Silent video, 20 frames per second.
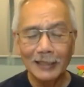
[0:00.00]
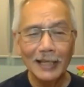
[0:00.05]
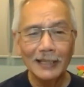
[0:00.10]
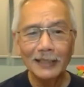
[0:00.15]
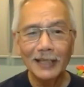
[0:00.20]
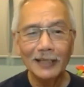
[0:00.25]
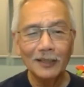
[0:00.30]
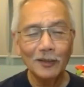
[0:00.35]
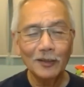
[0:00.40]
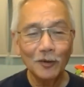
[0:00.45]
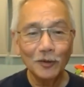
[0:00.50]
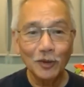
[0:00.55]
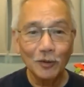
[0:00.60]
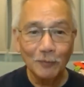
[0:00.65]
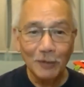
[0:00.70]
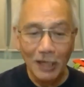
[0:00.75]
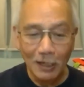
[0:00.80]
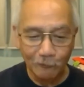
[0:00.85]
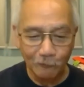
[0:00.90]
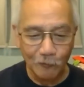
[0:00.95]
And then there
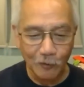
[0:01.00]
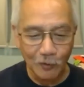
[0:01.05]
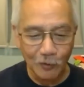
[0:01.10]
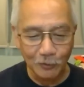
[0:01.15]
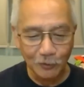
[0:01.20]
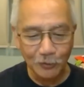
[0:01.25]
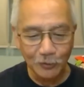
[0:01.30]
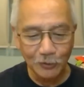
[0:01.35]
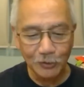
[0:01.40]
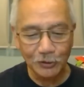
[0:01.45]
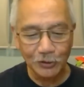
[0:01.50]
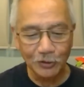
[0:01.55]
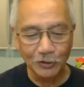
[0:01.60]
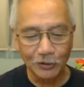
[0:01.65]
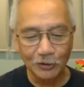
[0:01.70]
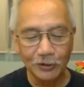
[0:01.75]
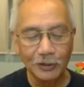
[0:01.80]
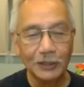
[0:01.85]
ought to be a focus